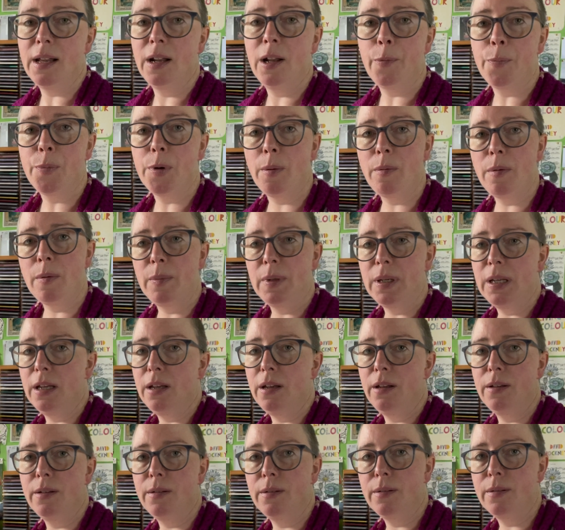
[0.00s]
and I'll
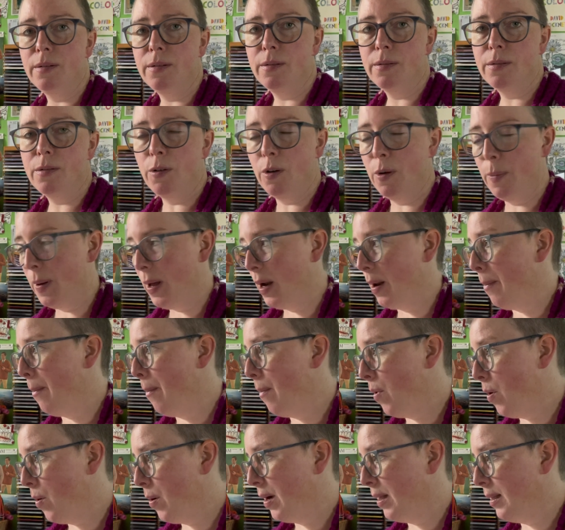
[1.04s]
probably talk about it
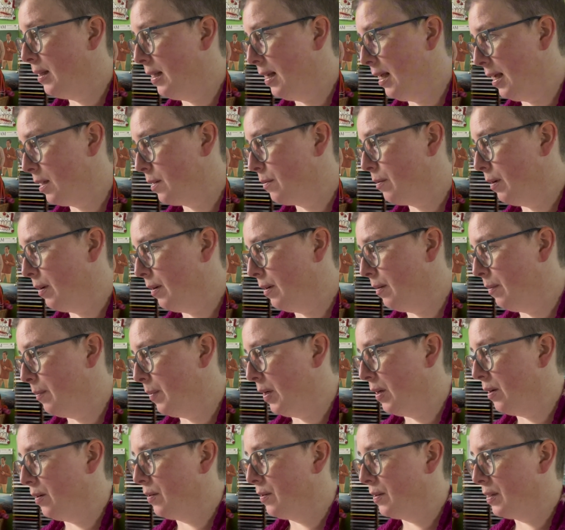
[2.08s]
more in the next one
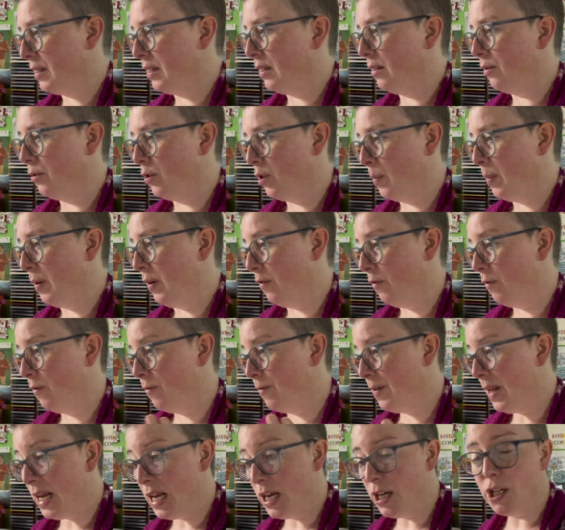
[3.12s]
because it should be
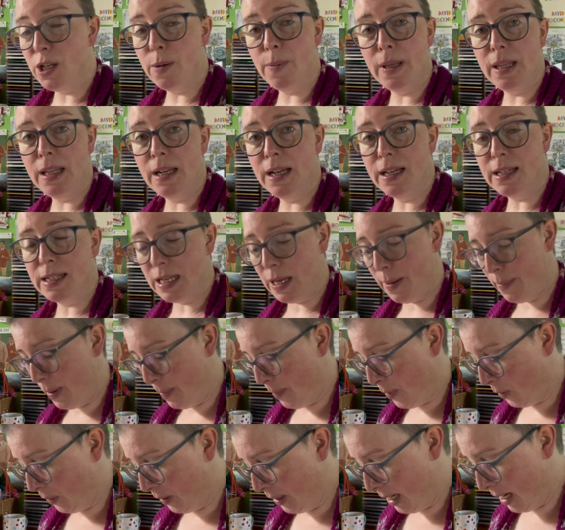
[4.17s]
finished by the next time I
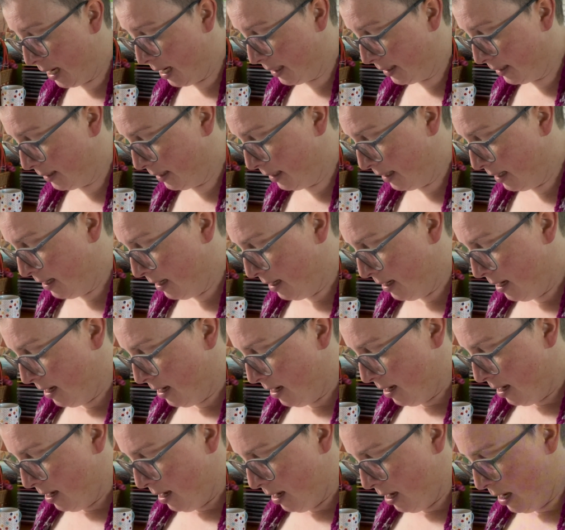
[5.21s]
podcast.
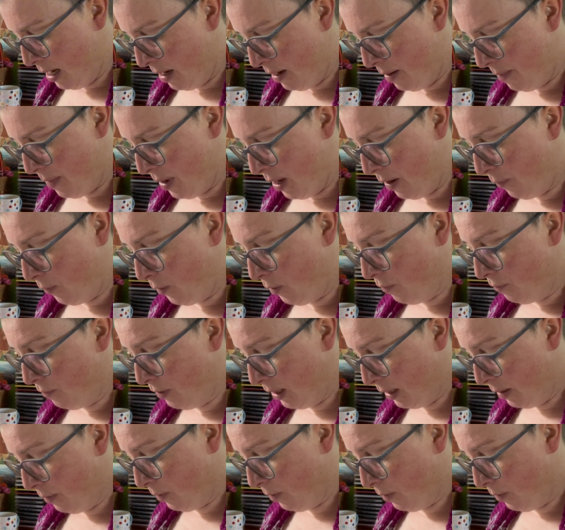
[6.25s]
If you really